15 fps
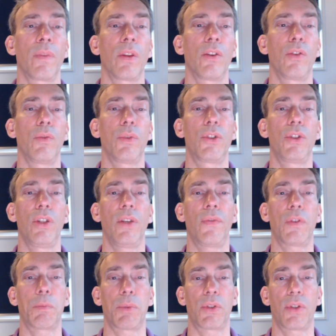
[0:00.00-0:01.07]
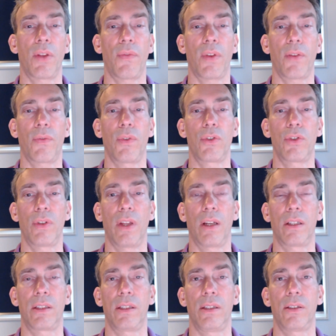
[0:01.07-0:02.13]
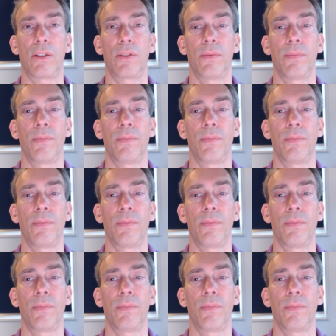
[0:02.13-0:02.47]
to achieve specific functionalities.